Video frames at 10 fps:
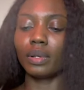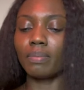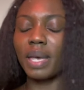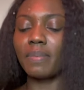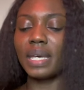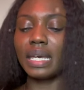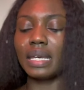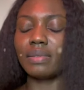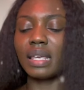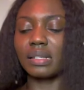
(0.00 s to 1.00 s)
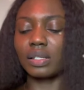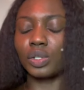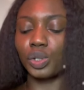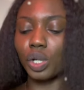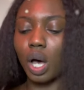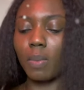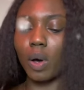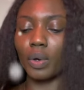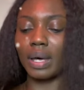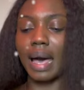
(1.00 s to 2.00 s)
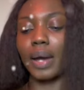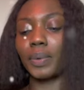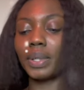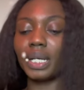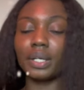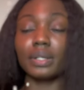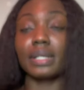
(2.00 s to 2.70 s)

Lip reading: Maybe there's a job or a career